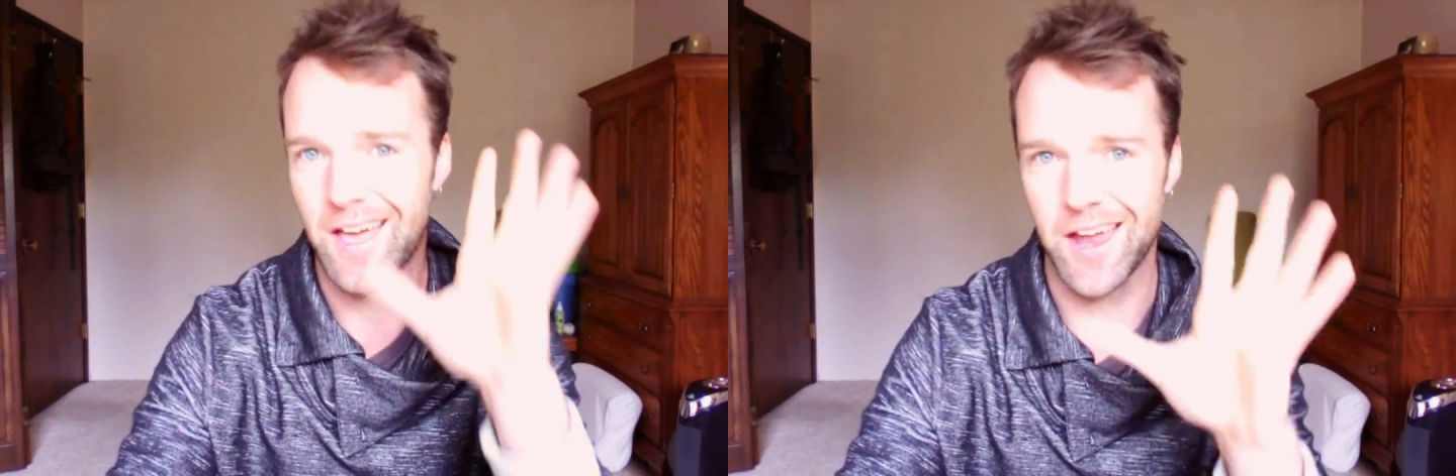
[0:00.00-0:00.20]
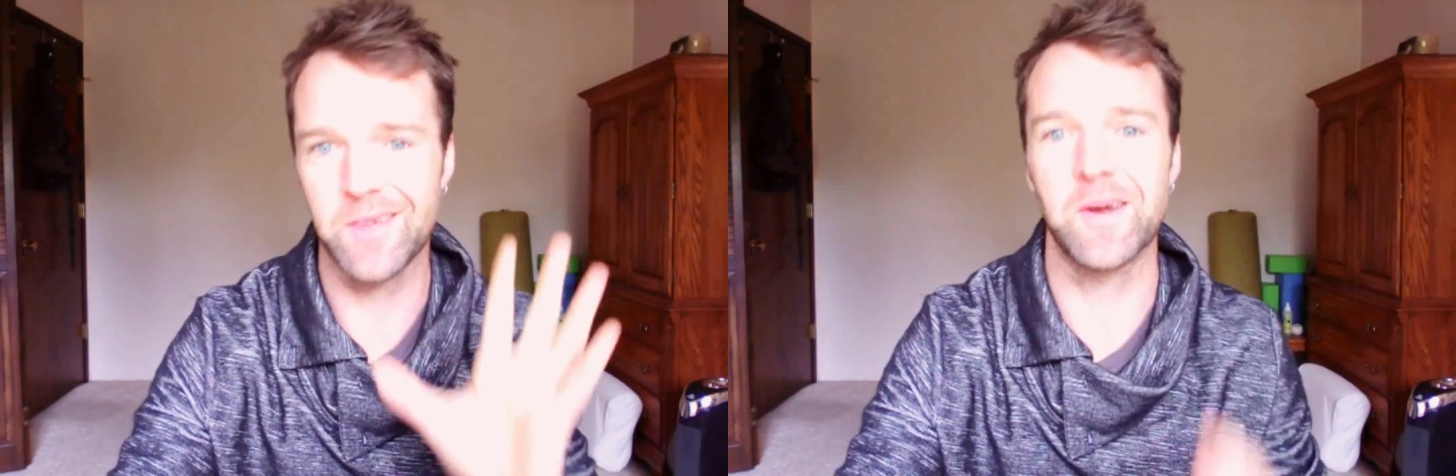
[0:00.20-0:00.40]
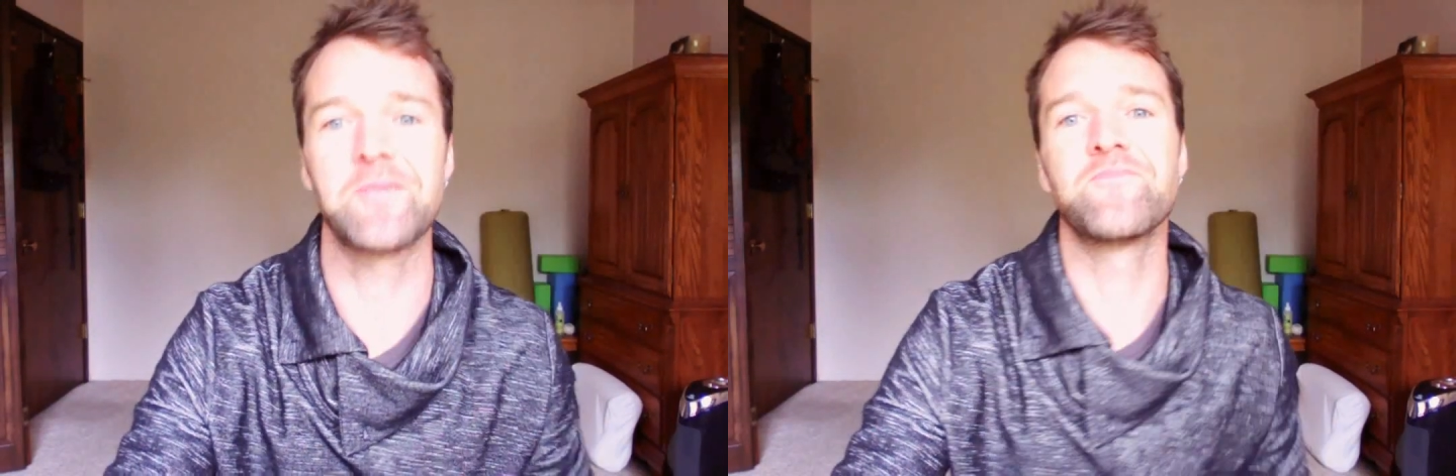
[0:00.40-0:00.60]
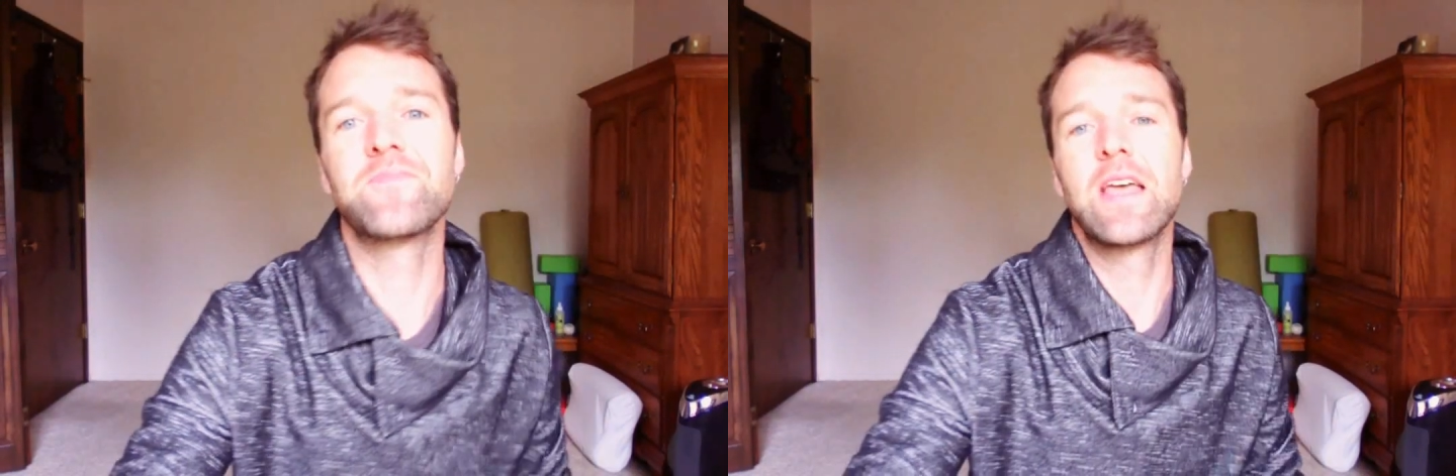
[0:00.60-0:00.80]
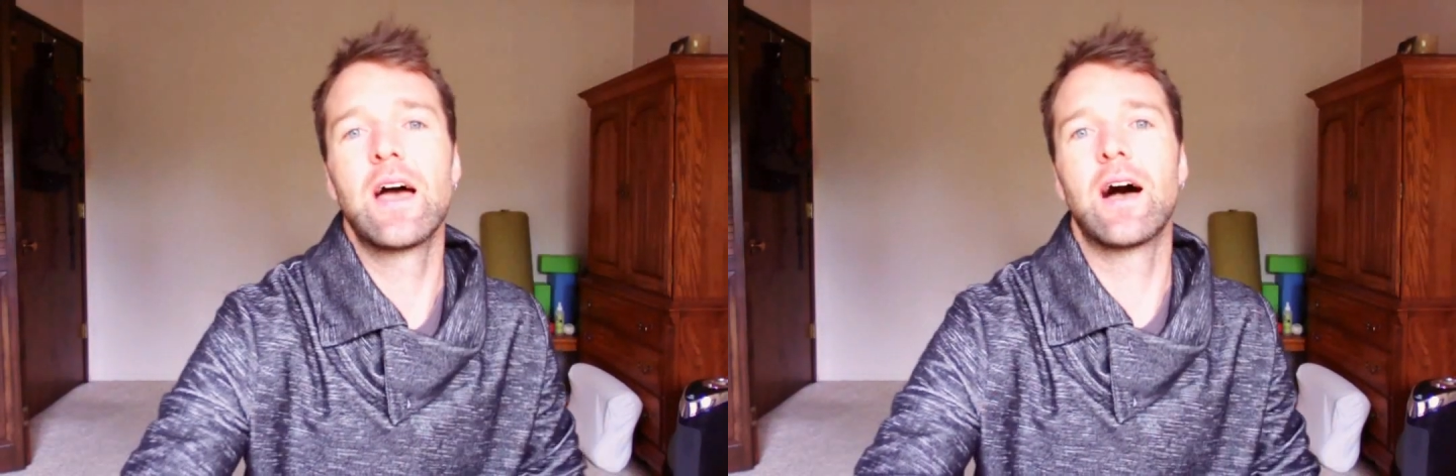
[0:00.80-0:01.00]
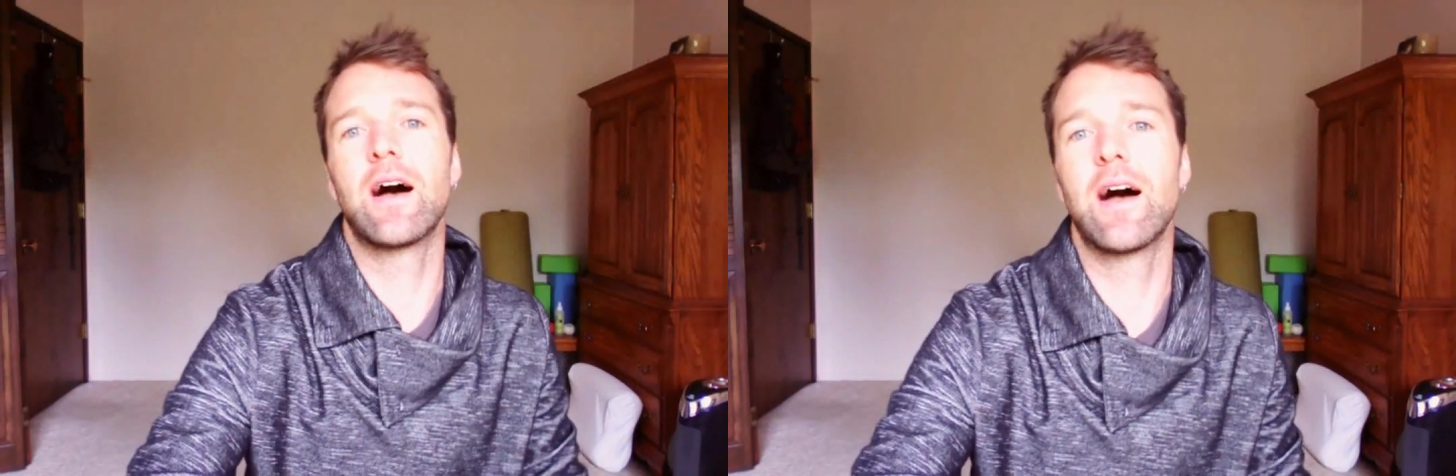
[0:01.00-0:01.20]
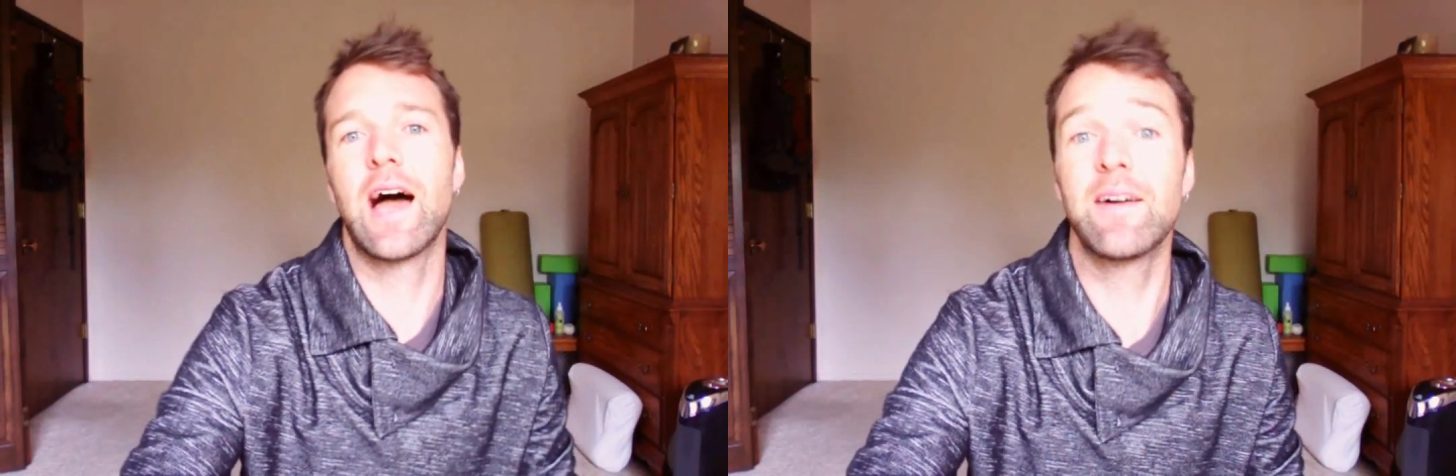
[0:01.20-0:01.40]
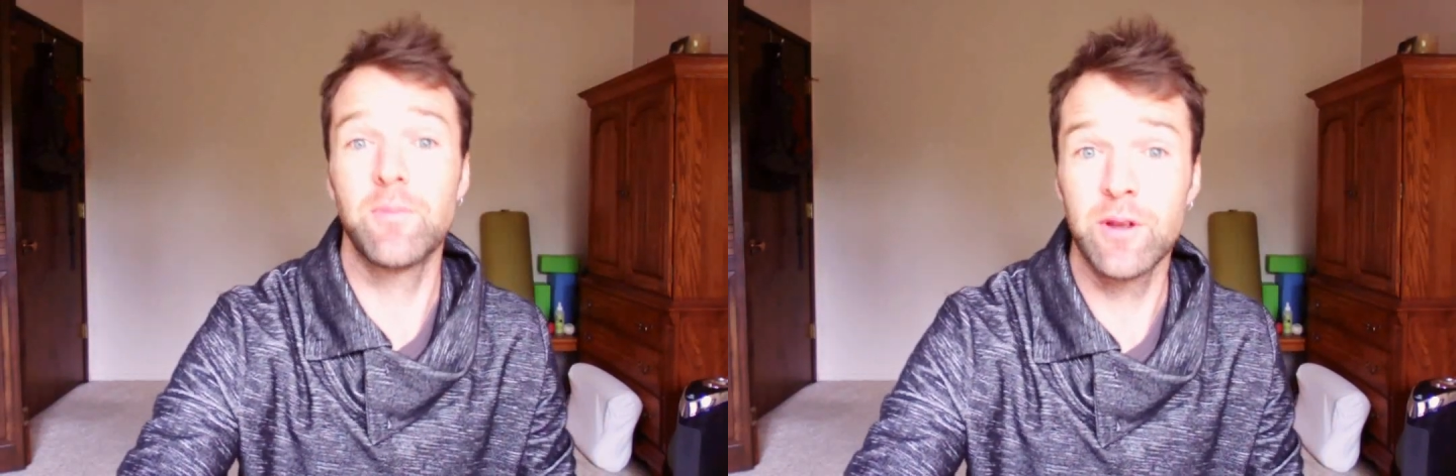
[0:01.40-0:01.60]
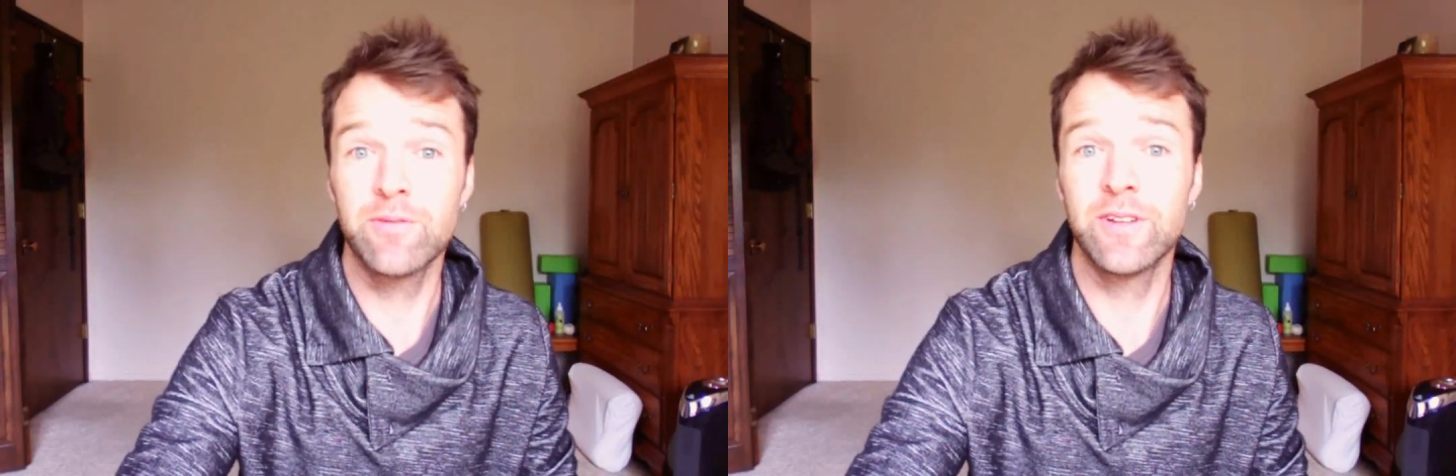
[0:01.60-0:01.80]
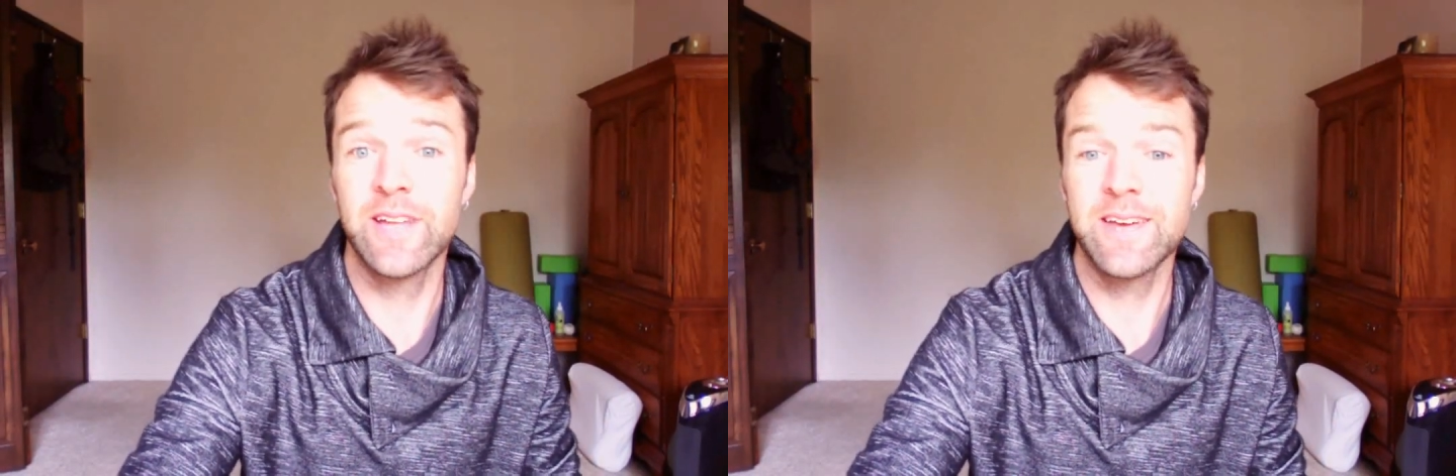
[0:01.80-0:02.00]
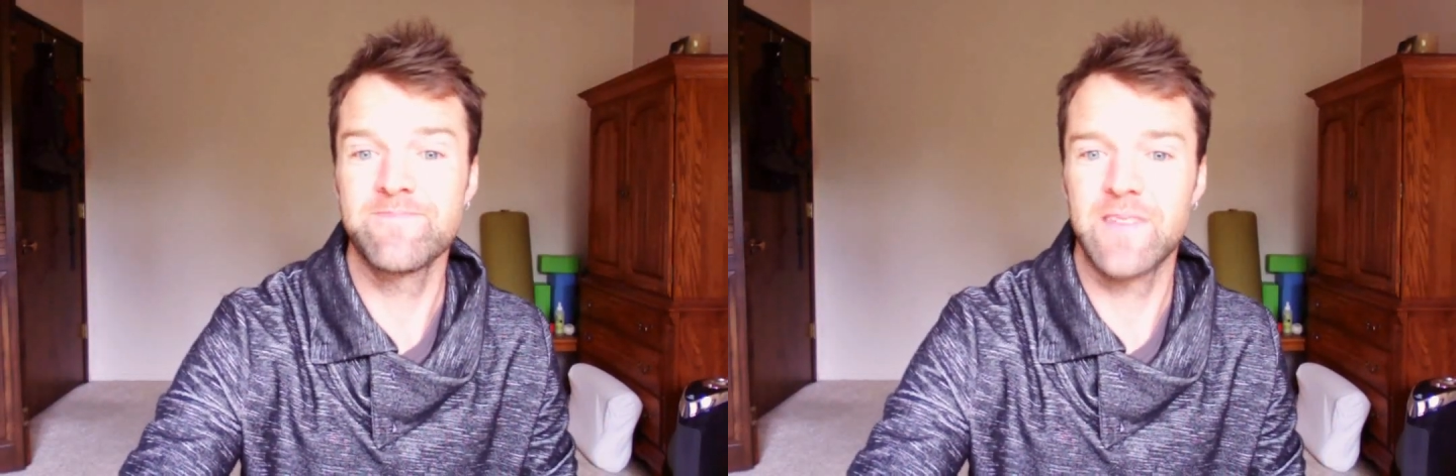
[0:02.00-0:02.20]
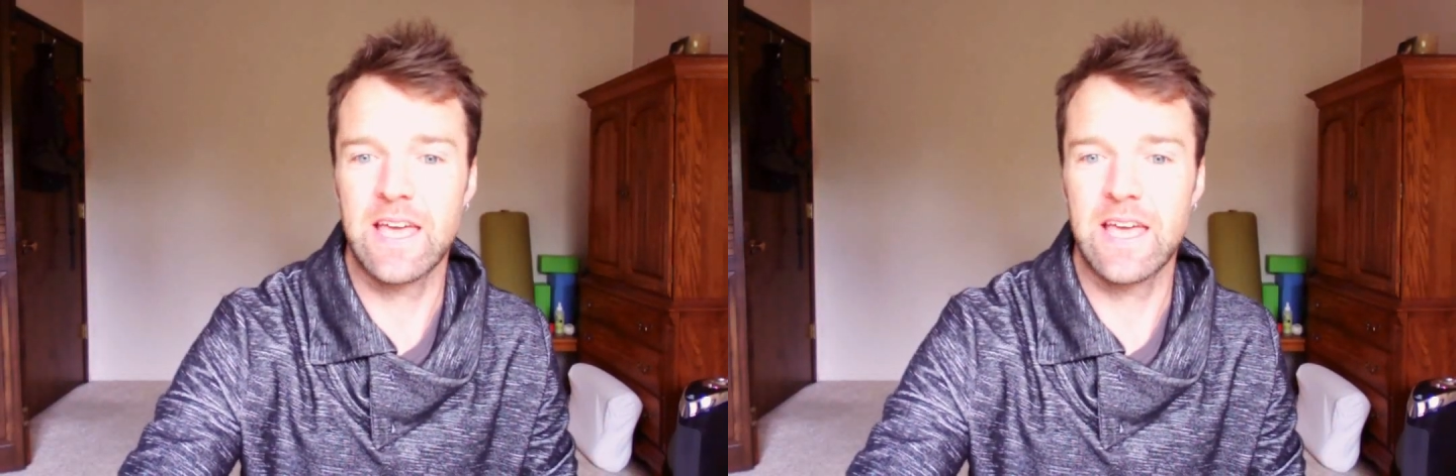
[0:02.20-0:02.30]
Anyway, have a beautiful day.